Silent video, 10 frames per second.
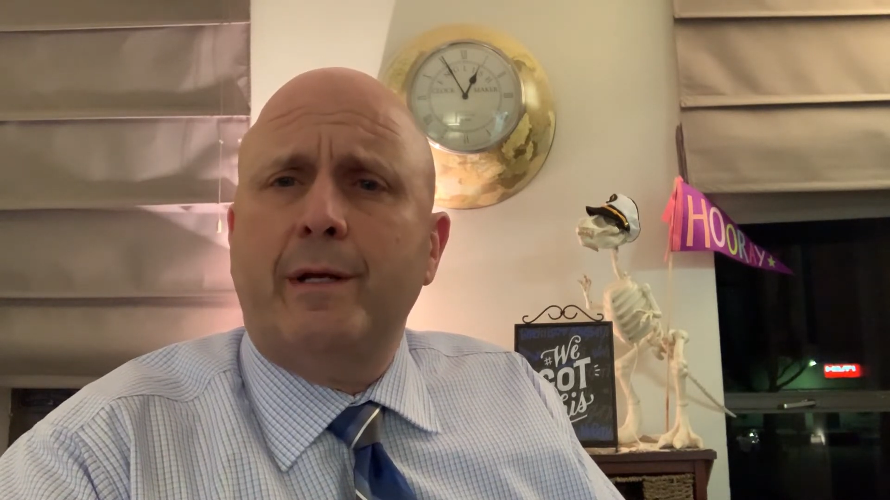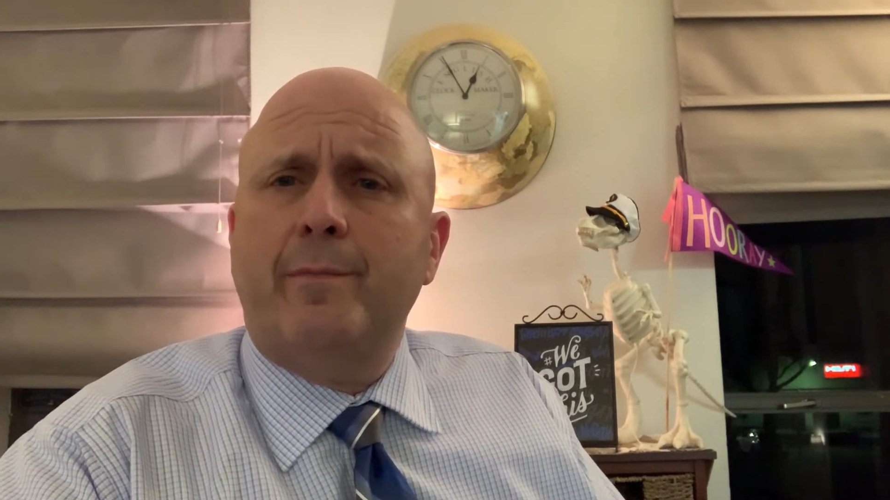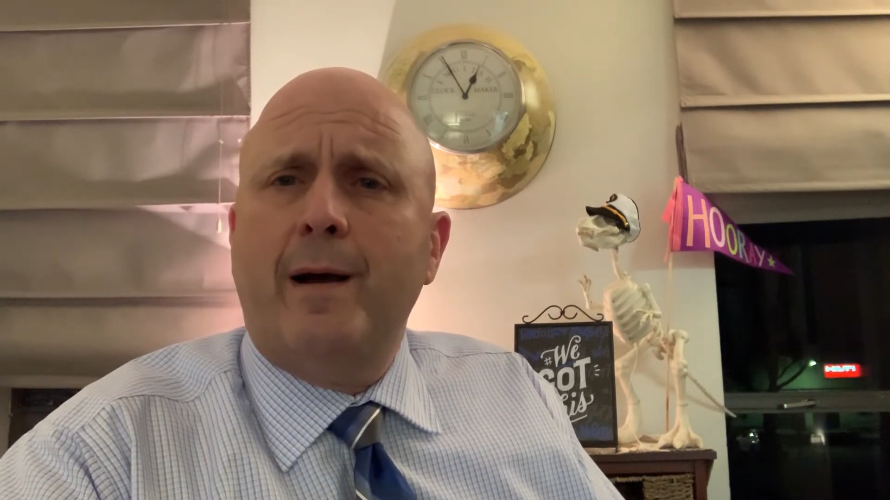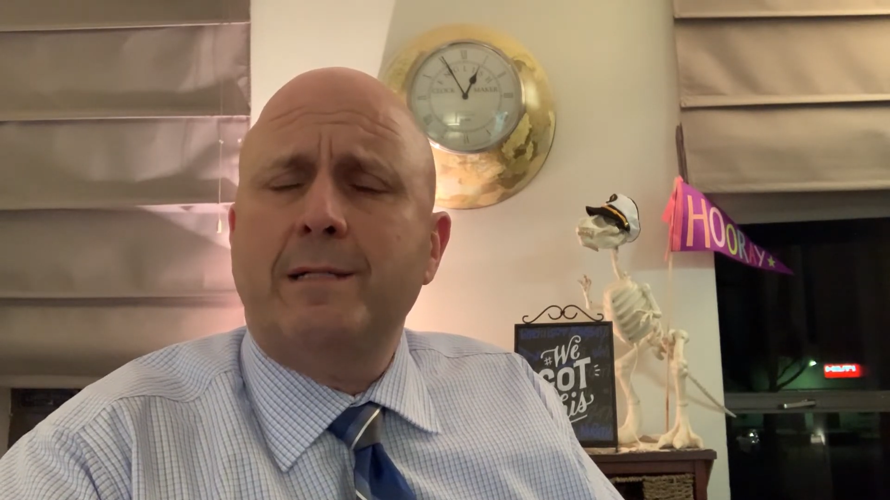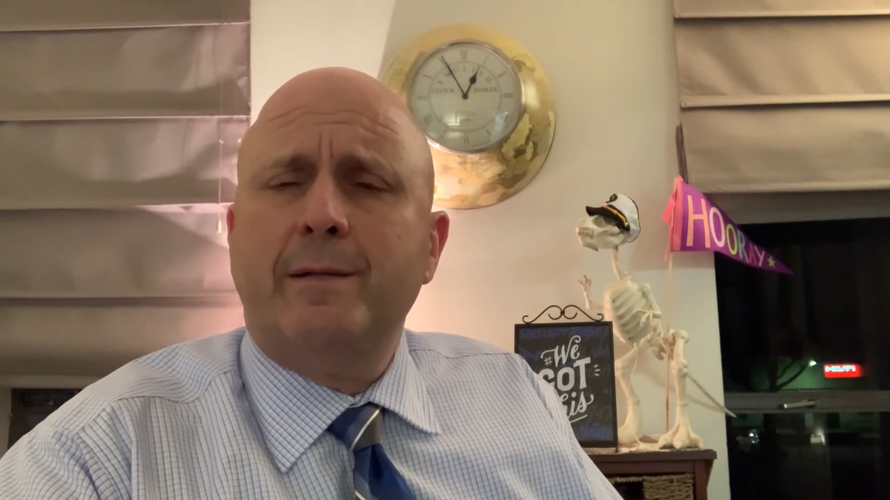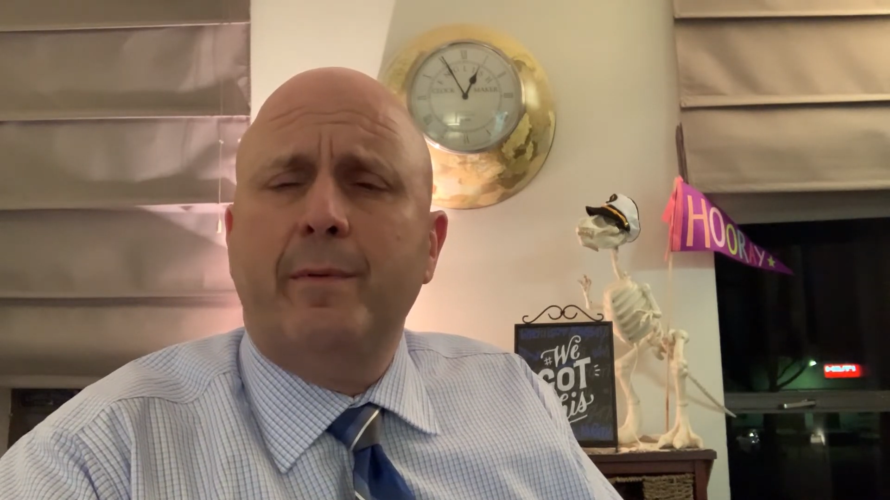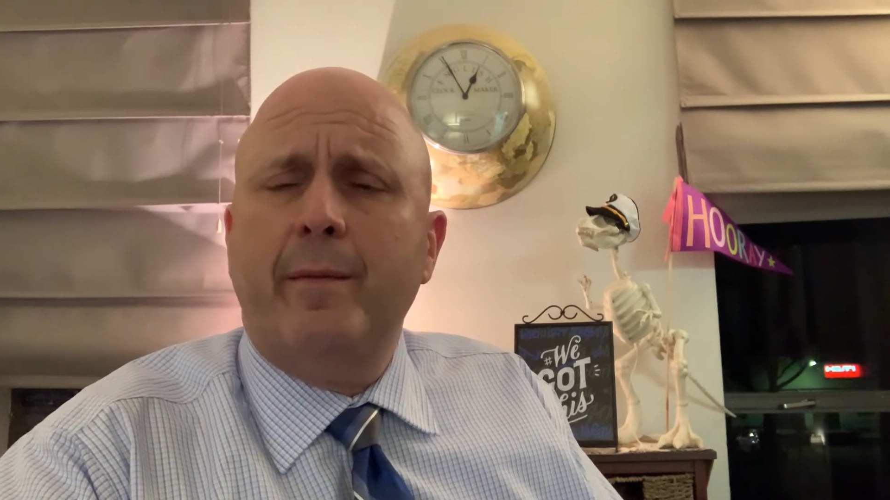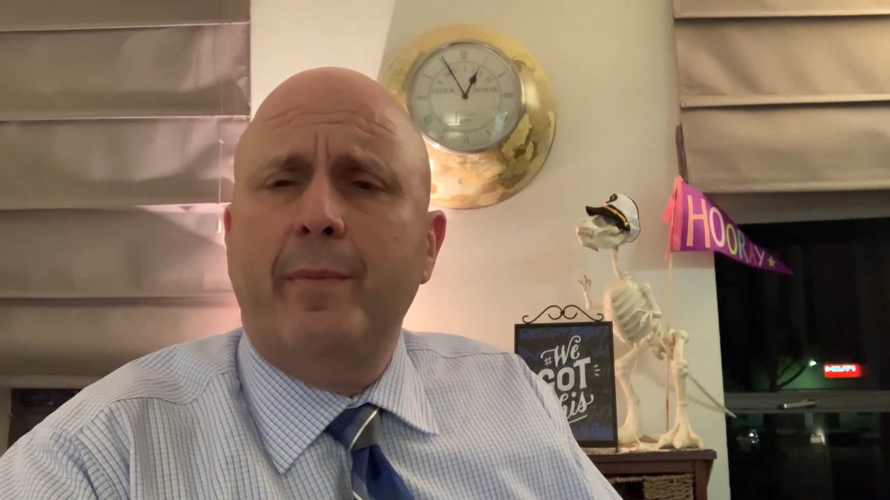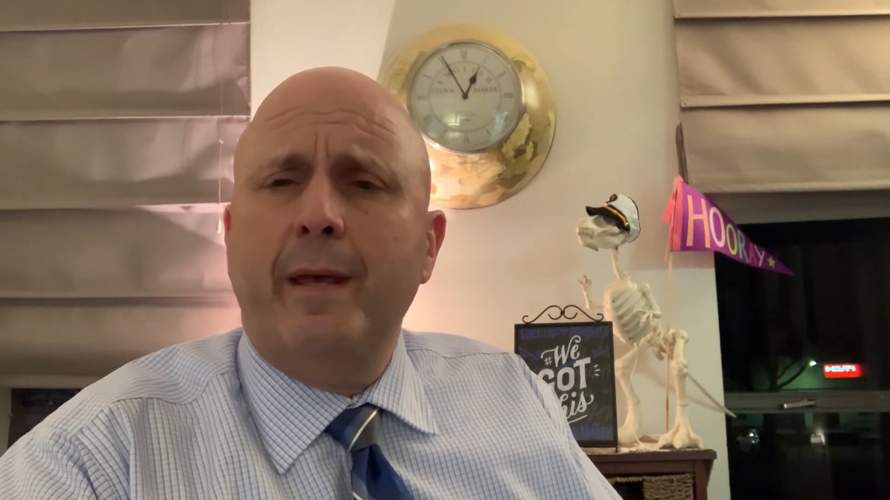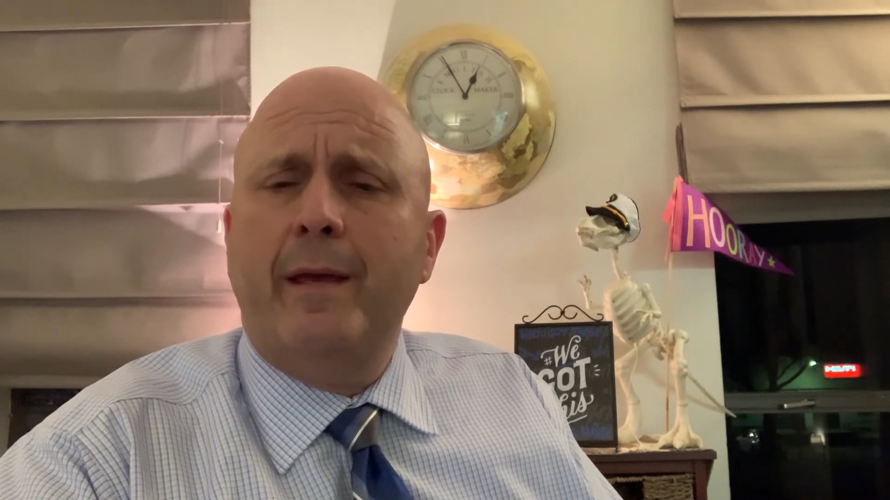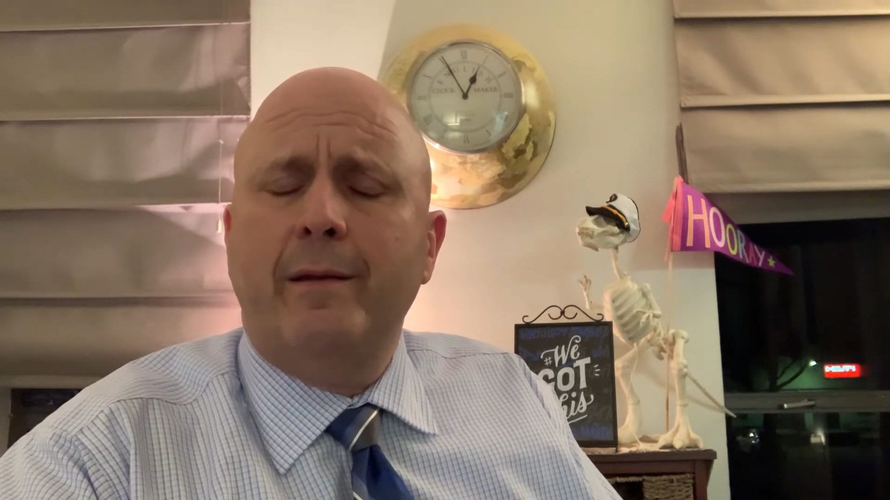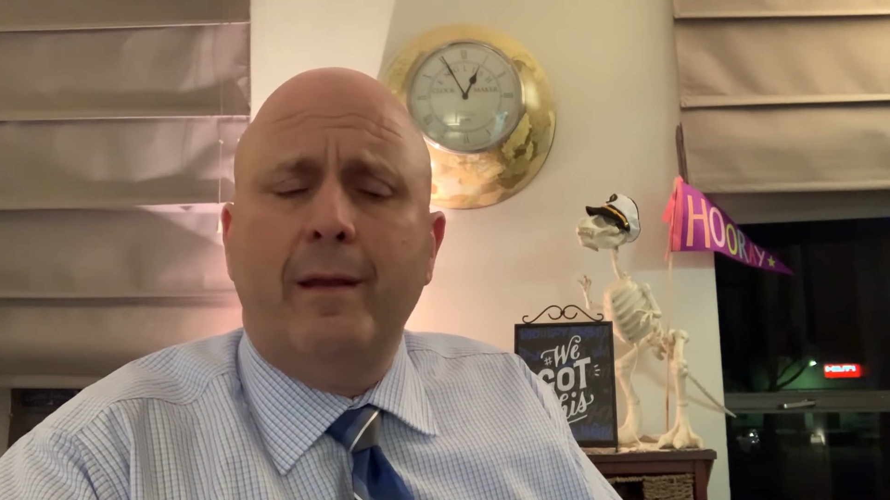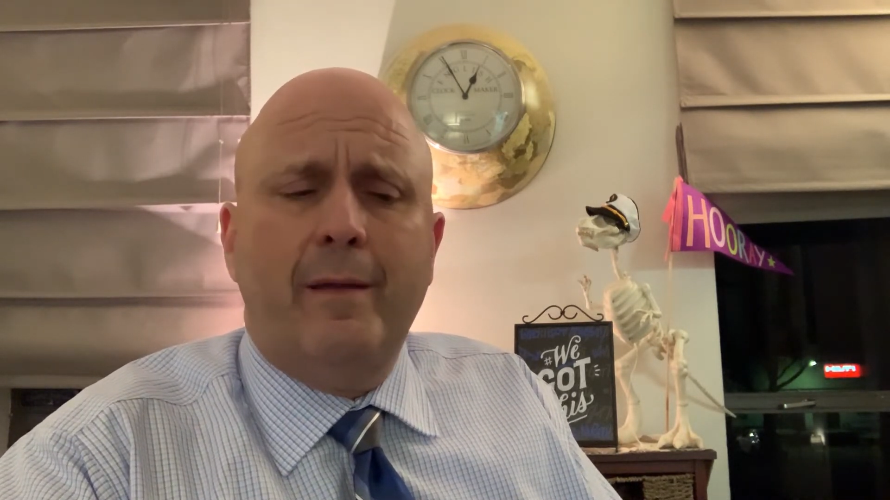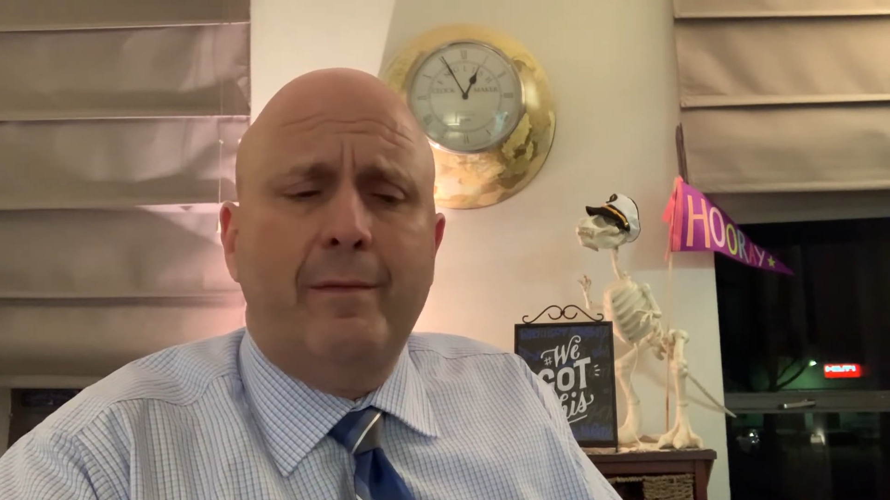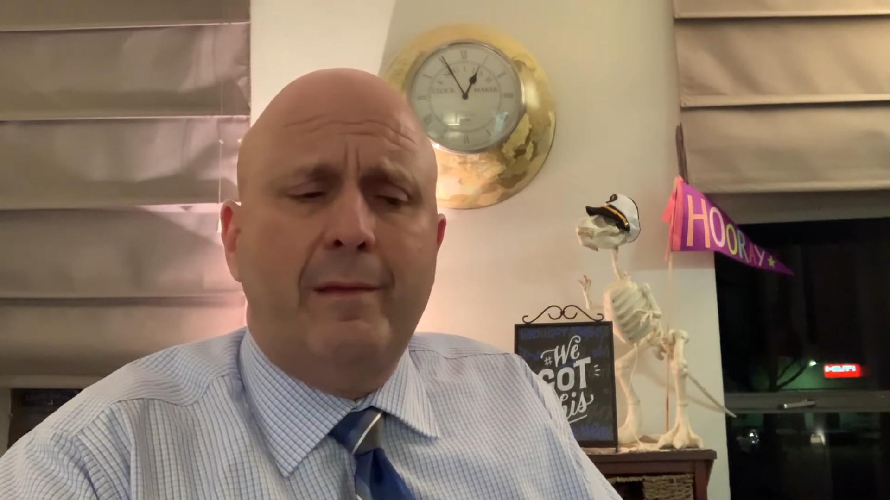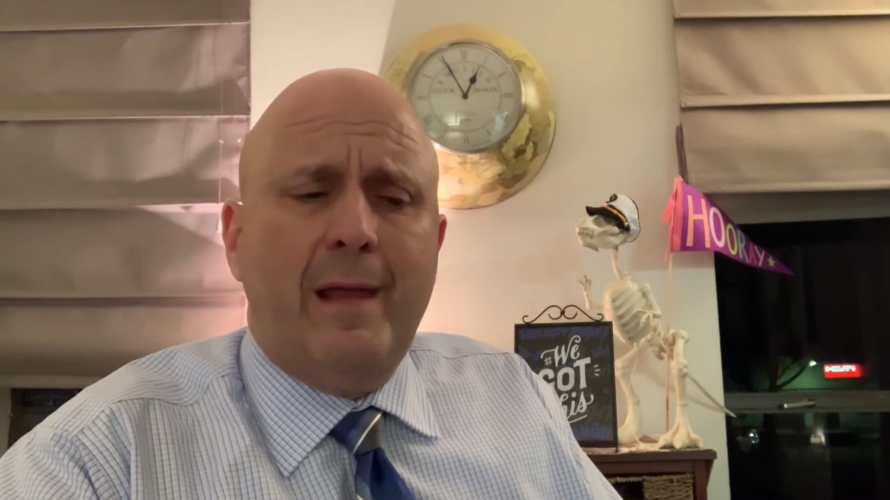can possibly be, and and